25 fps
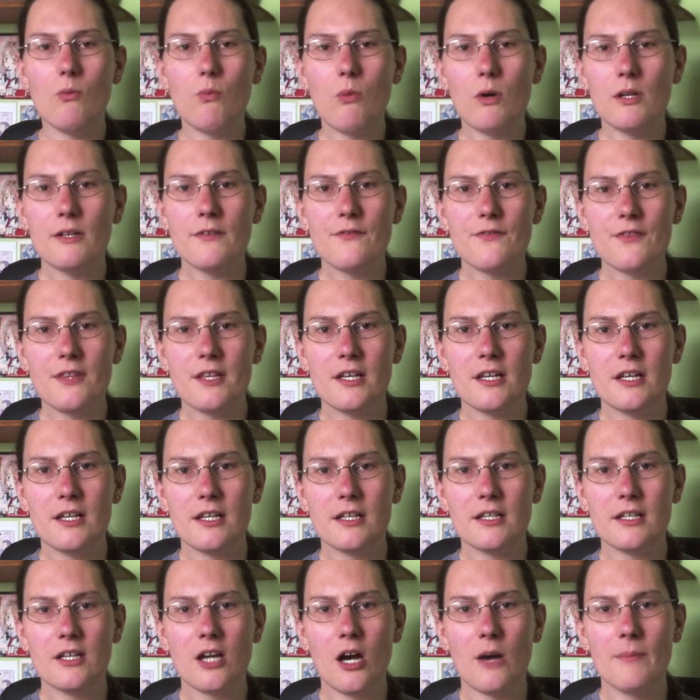one of
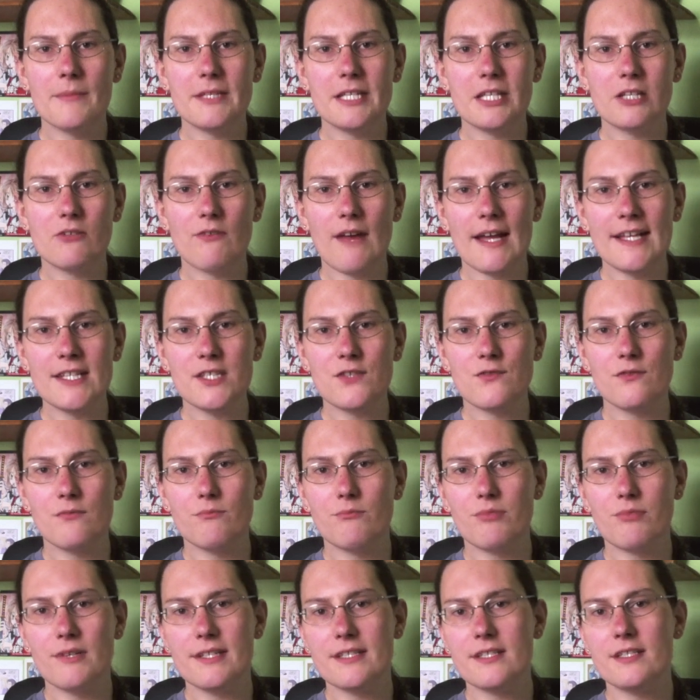the comedy greats
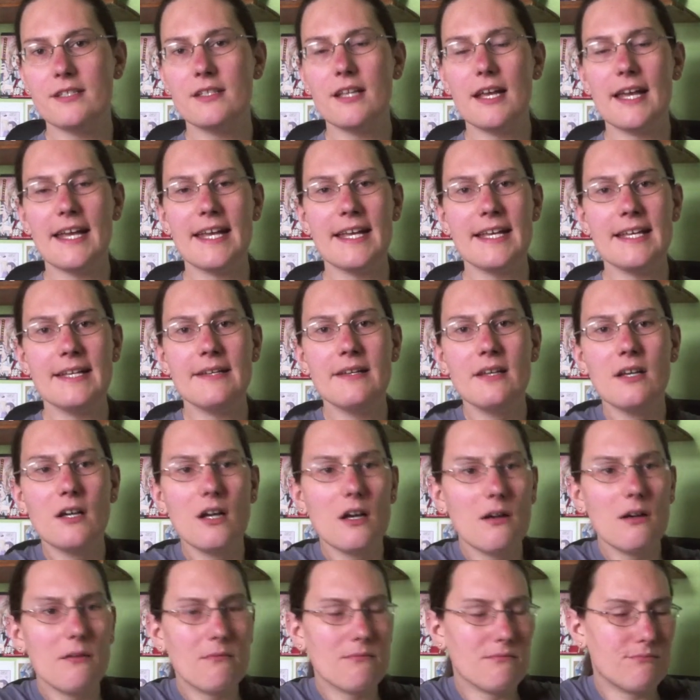from Britain. He
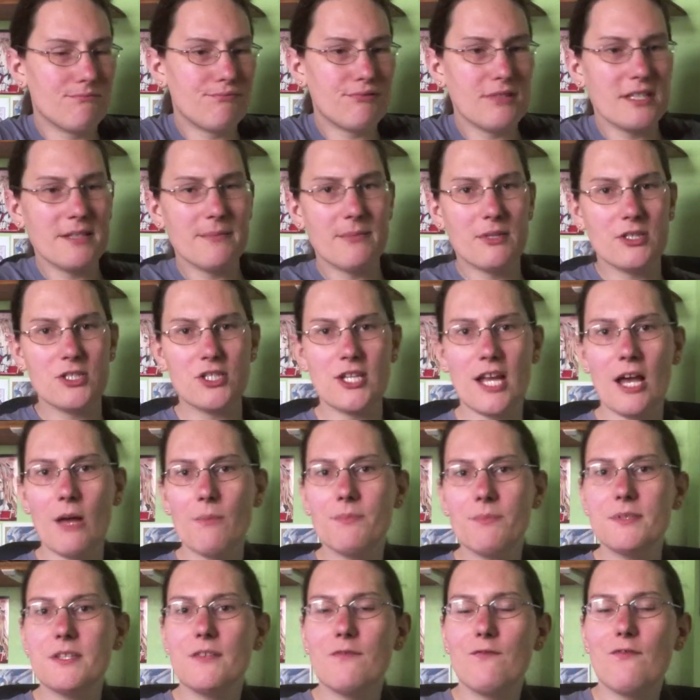pretty much
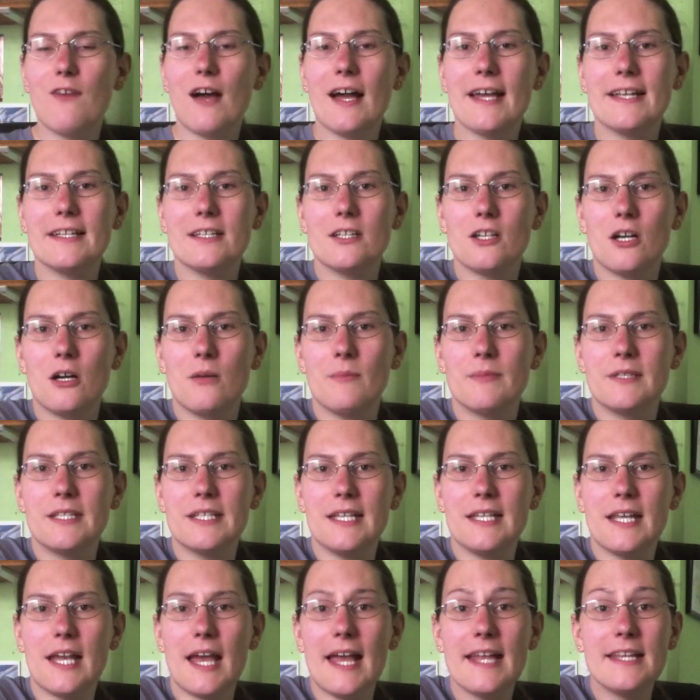helped define
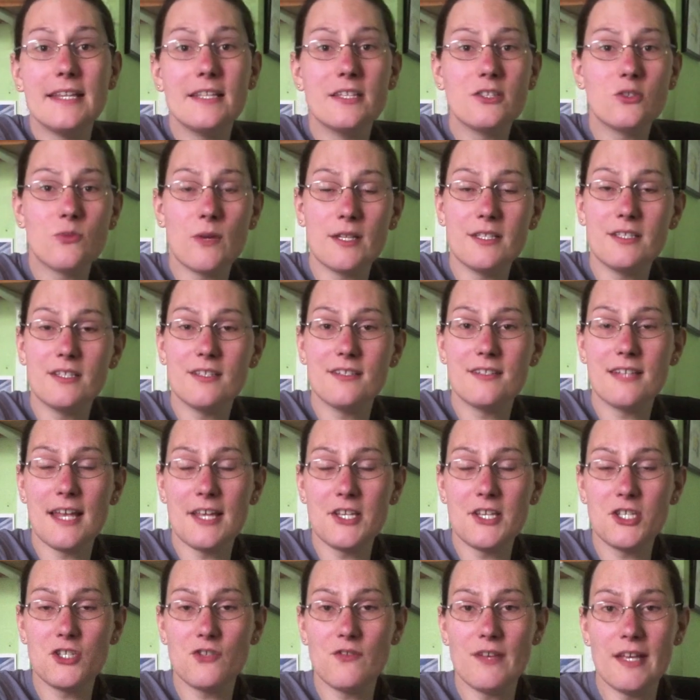comedy in the 20th
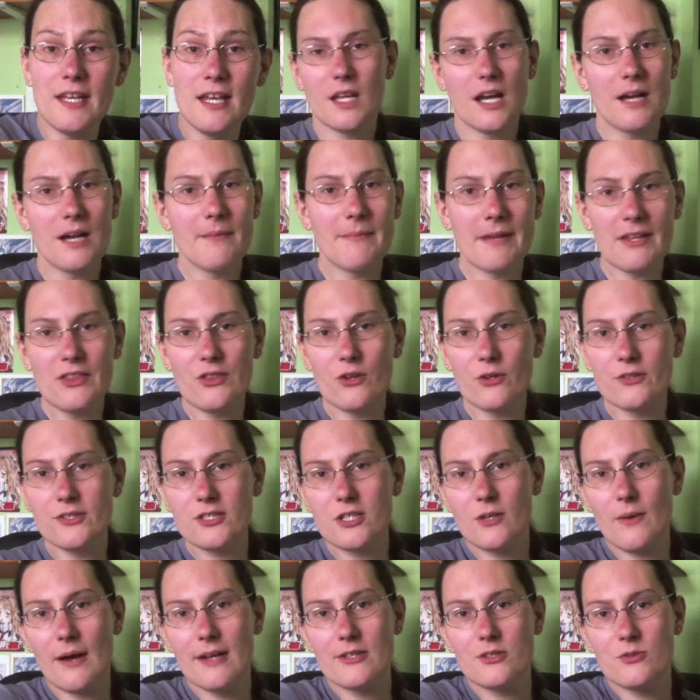century. And my
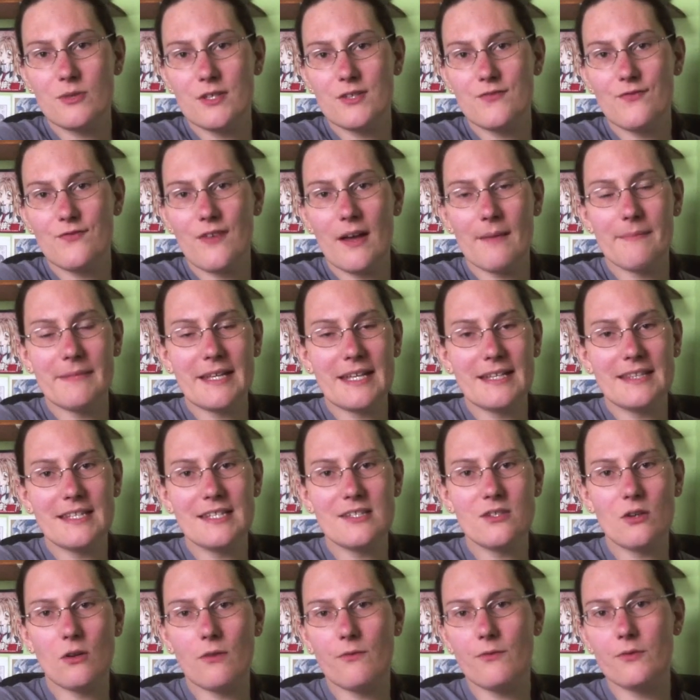thoughts go out to his family at
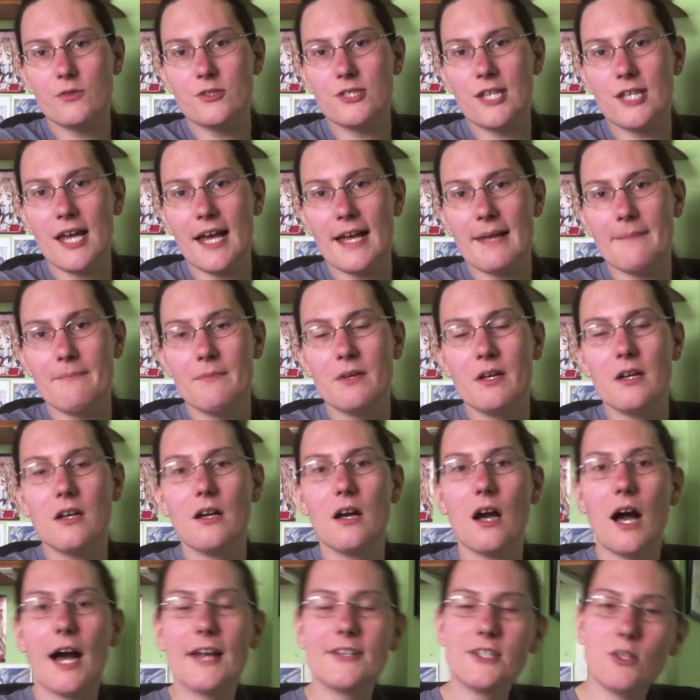this awful time.
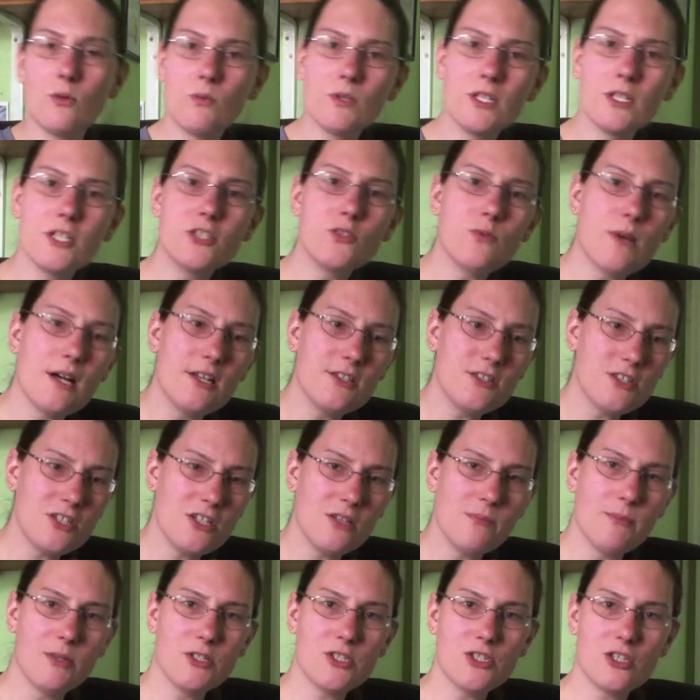I don't want to dwell
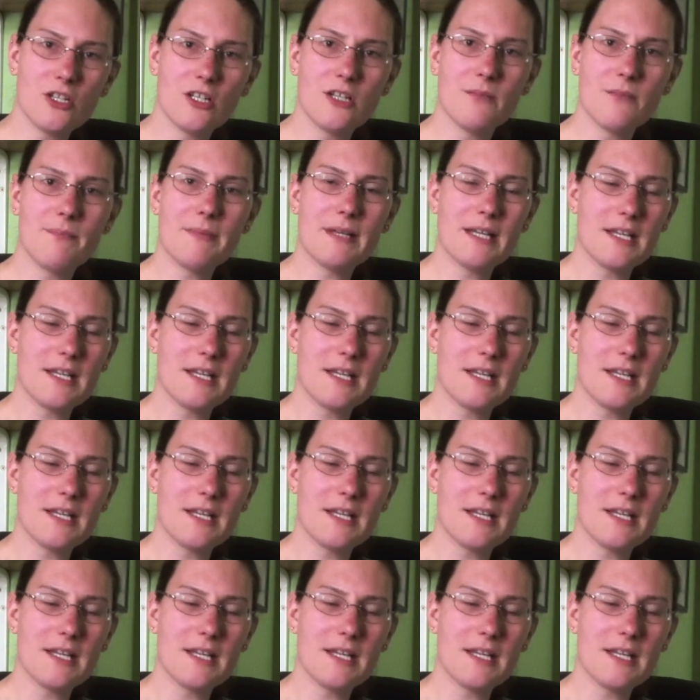too much on it